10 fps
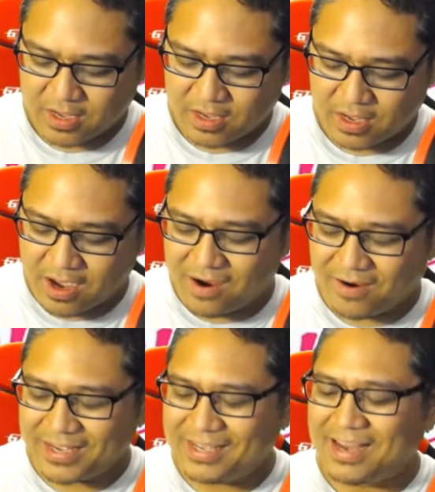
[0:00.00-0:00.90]

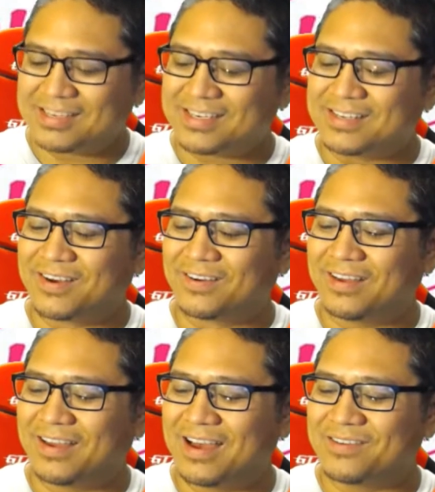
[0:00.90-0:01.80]
Oh yes, I
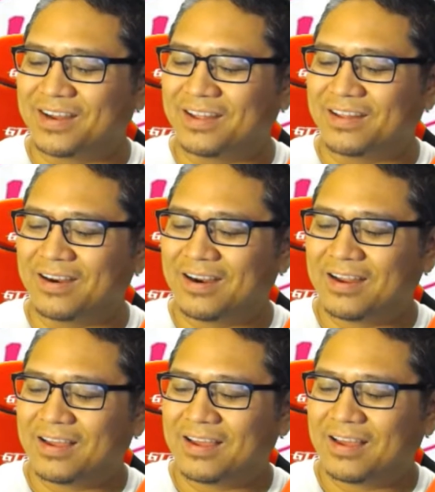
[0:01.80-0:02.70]
totally have it on there.
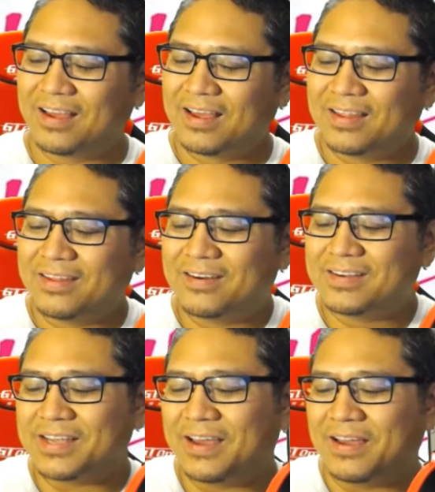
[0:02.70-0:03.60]

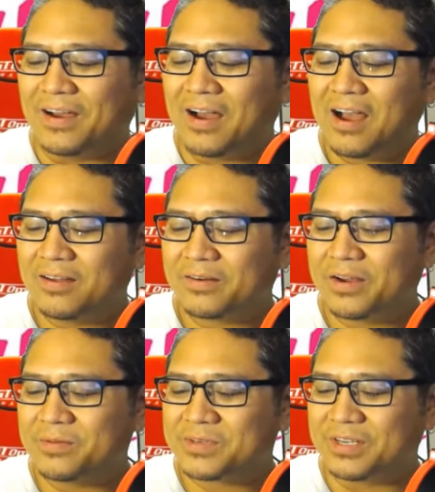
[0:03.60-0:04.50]
There's a
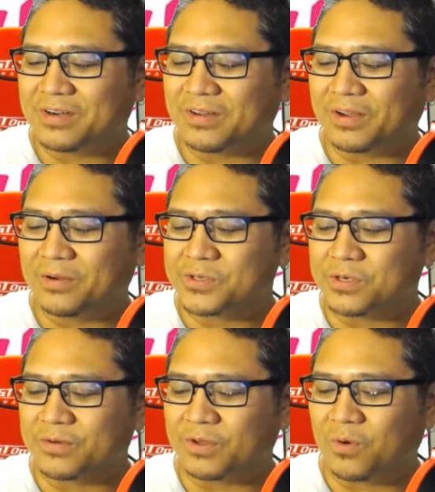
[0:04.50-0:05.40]
hologram sticker that goes
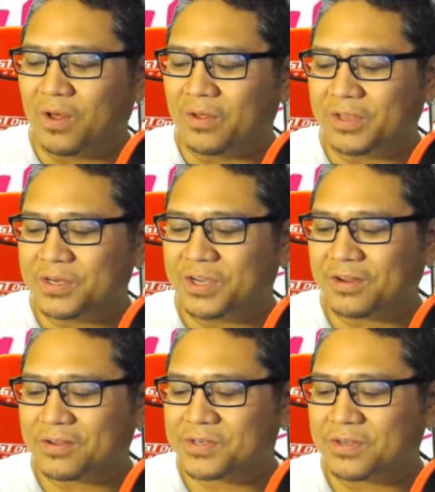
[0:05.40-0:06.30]
over the quality
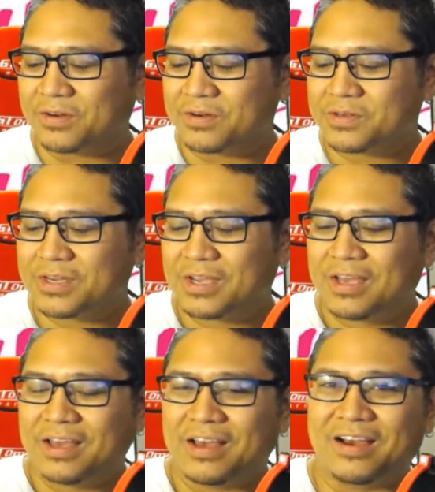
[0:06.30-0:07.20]
check stickers.
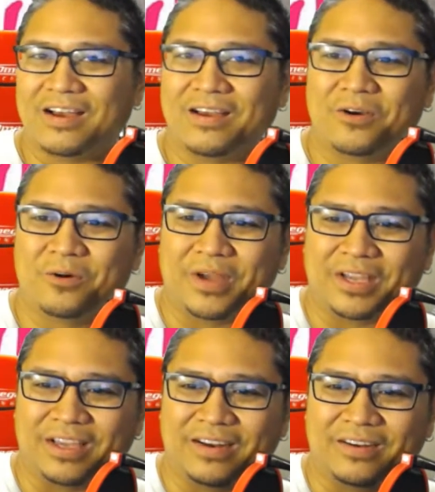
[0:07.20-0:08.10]
I hope I
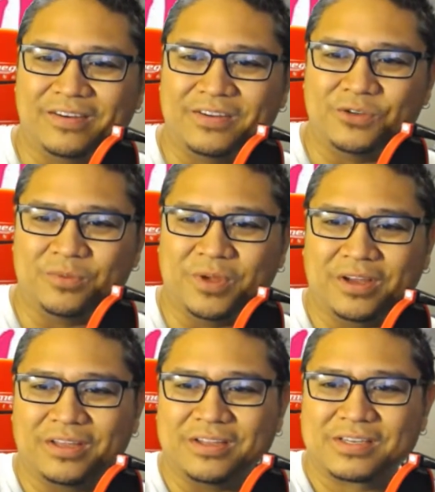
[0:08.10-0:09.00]
can get a good zoom in
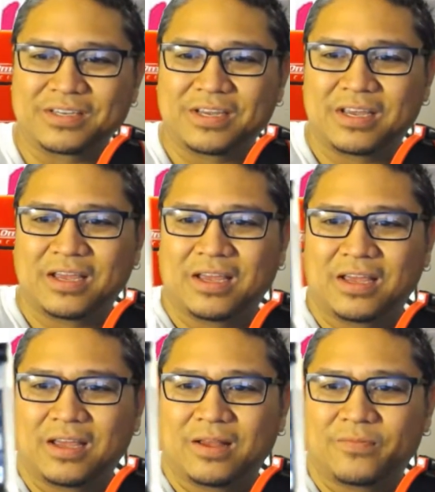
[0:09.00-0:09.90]
on this.
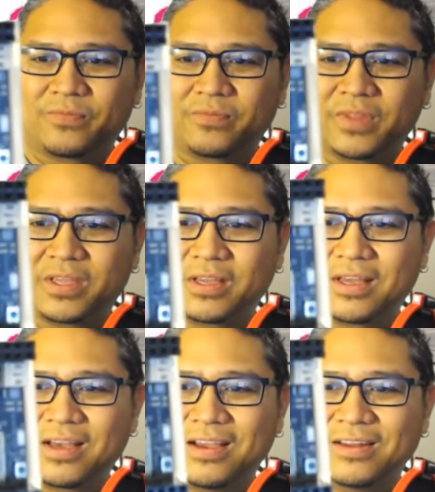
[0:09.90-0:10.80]

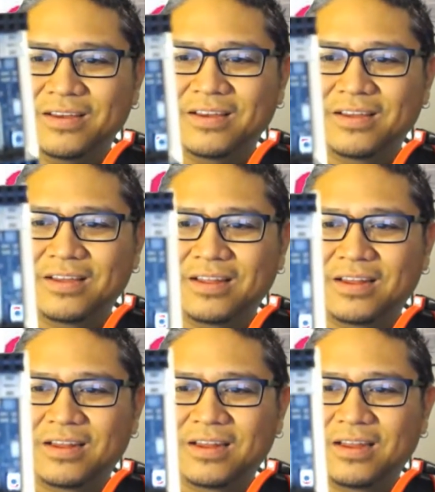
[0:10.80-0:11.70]
Kinda.
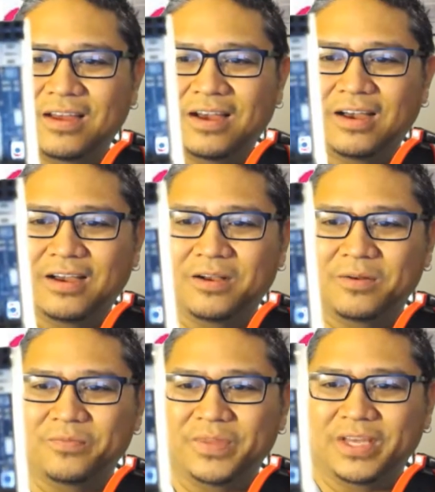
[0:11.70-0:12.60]

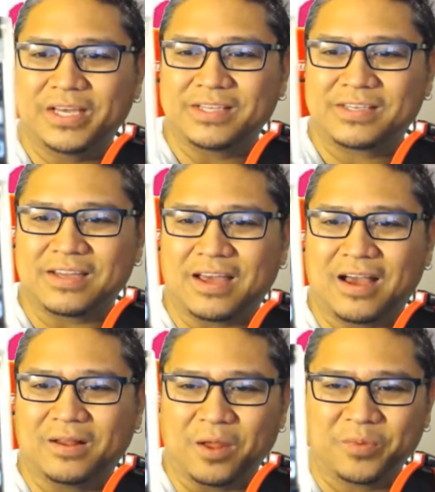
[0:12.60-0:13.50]

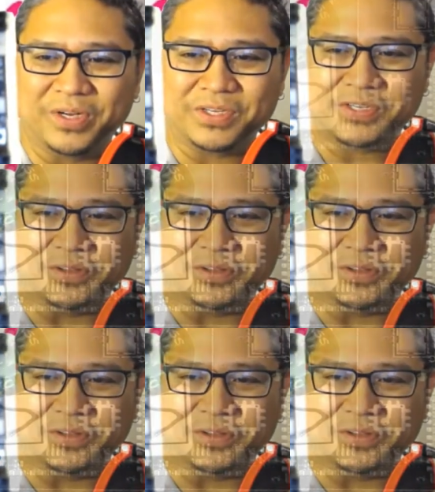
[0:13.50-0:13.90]
I'll put a still